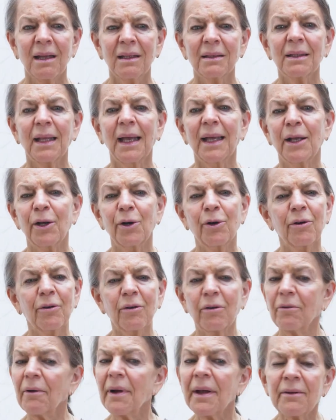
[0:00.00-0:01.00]
like her
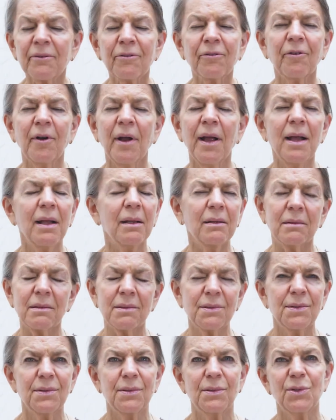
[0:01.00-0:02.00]
great
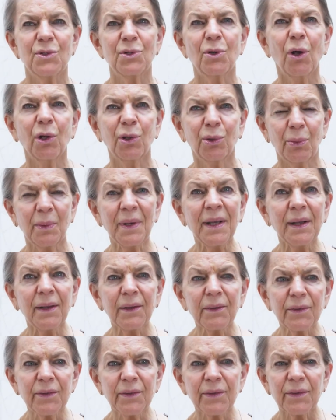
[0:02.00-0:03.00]
friends, Sol
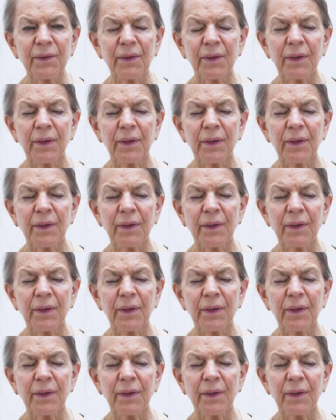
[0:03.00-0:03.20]
LeWitt.